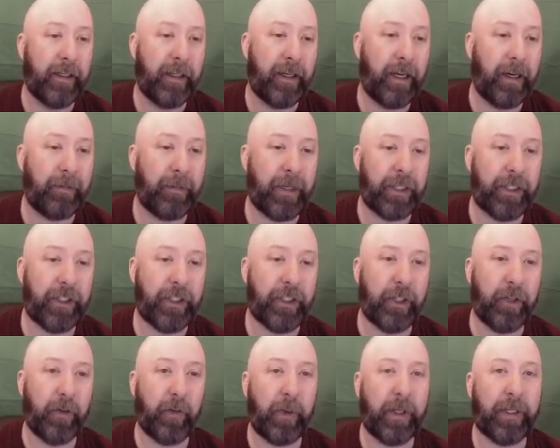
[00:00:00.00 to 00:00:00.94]
I'm not
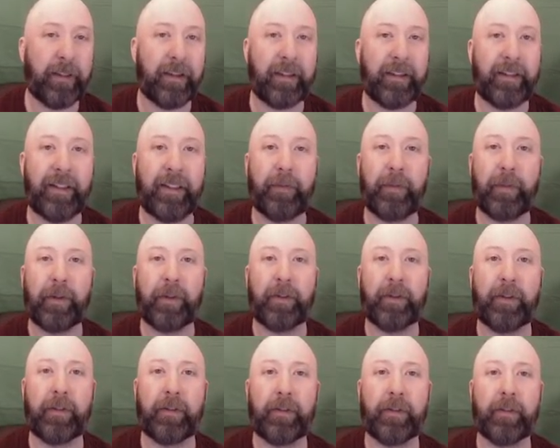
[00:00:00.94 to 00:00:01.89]
sure what the
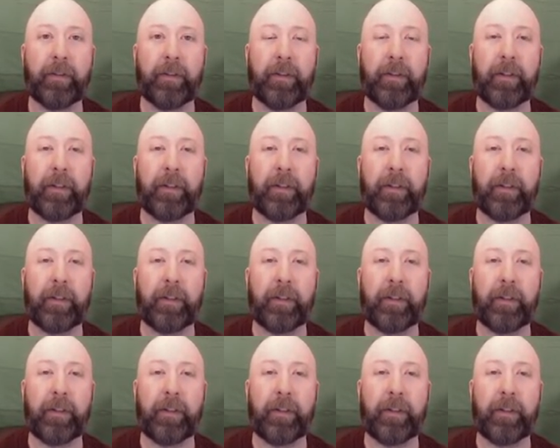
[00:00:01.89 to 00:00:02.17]
typical